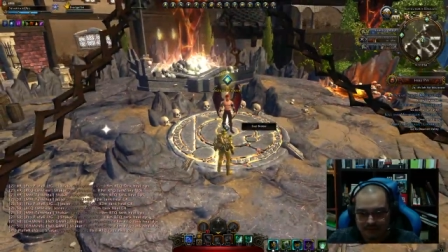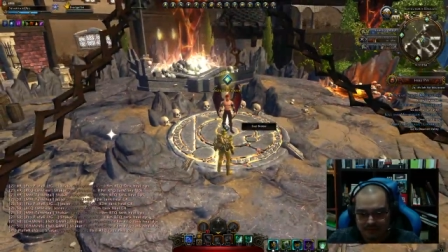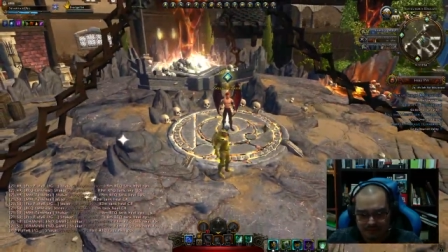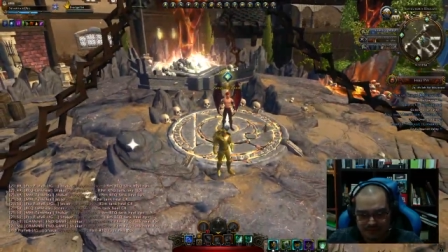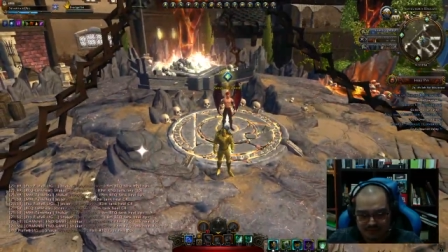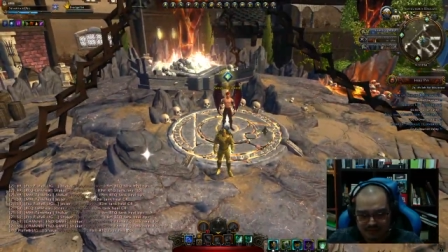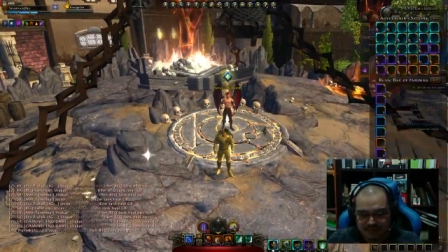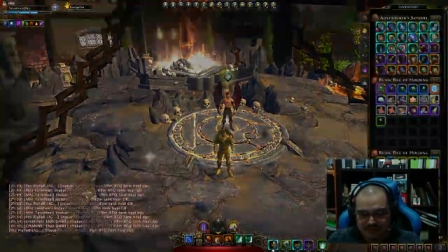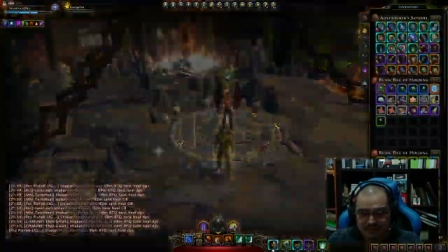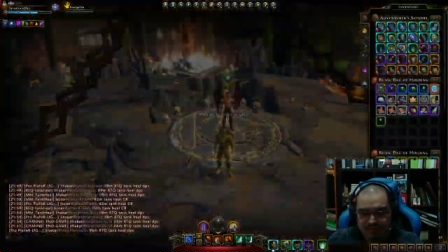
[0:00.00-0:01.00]
you guys
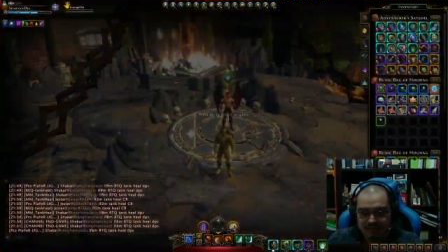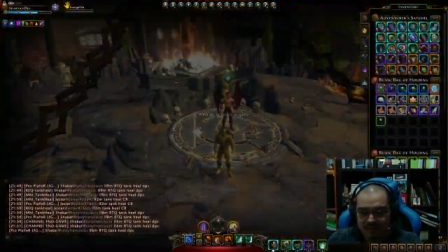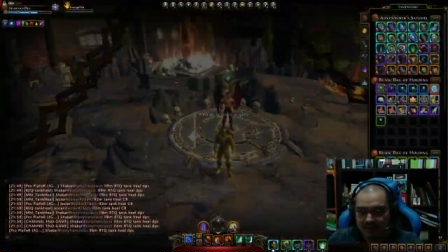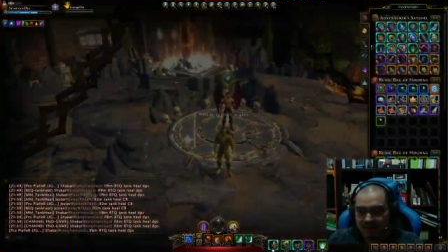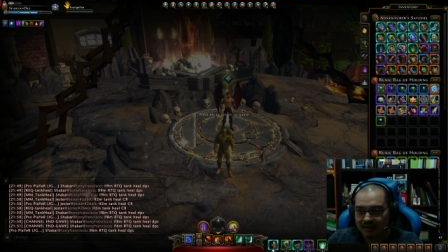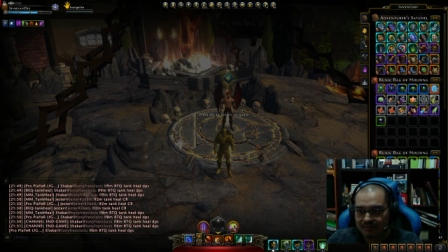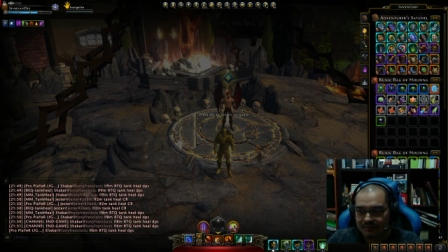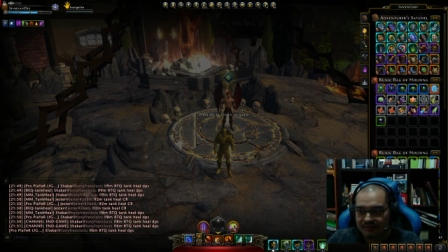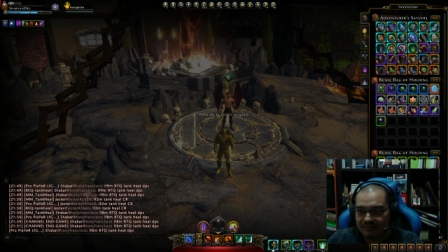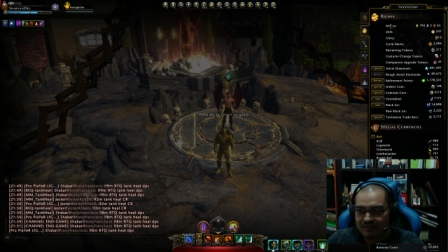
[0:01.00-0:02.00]
saw what I had
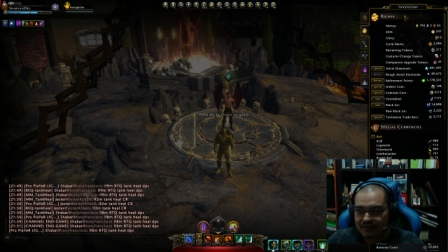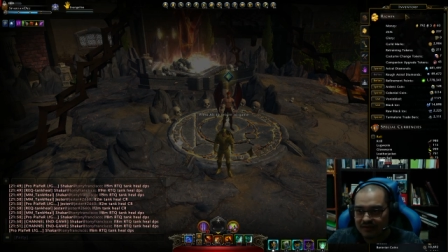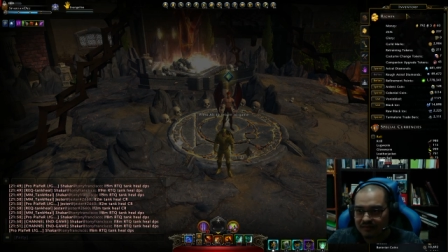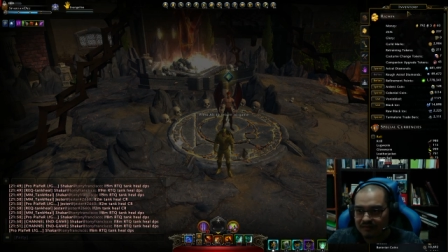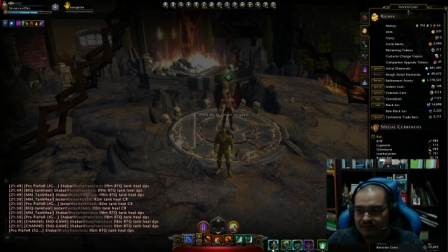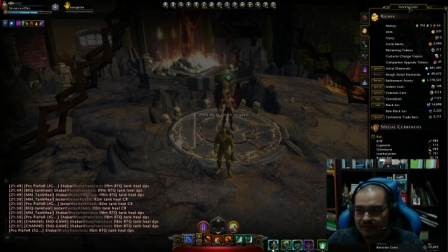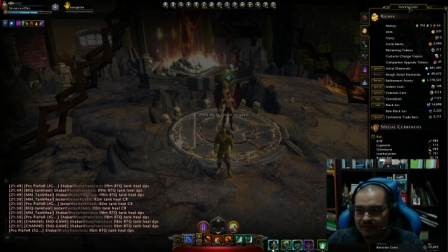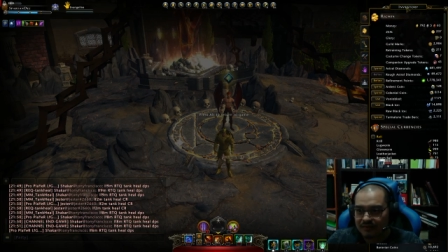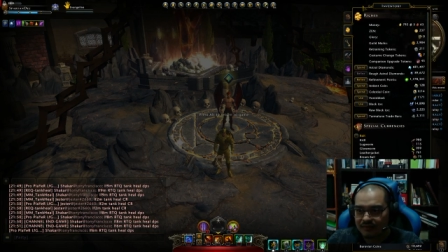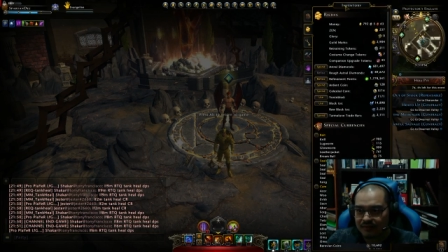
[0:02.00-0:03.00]
previously
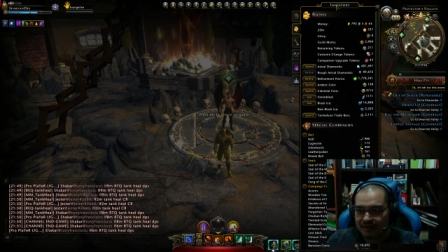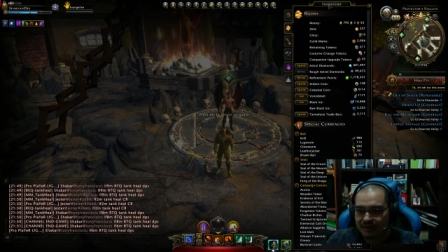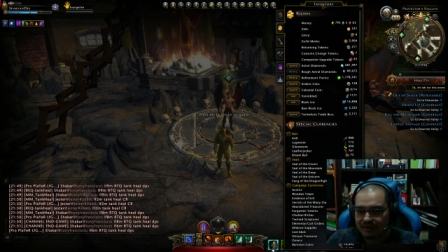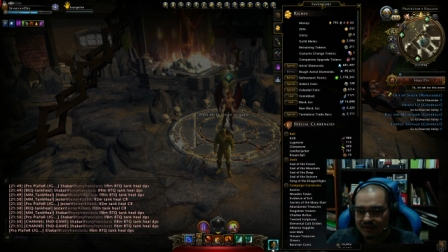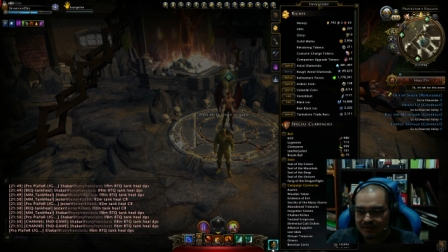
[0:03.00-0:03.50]
before going in.